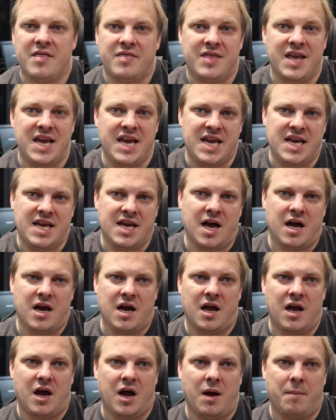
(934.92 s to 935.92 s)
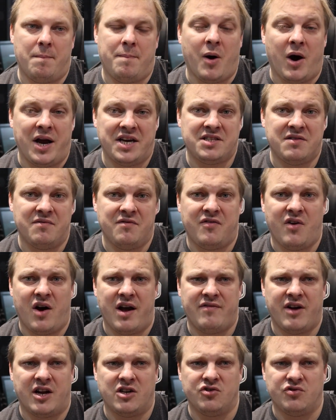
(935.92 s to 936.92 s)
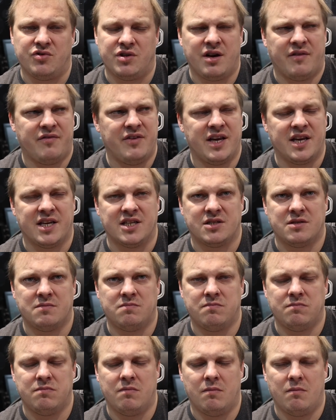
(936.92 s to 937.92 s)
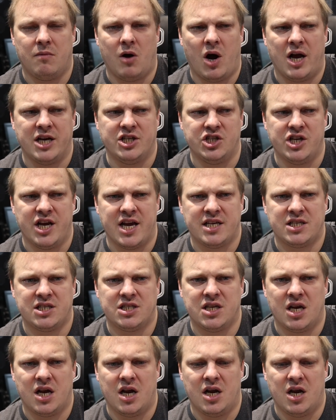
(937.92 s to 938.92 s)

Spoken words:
the Bison 500, I think it's IGS.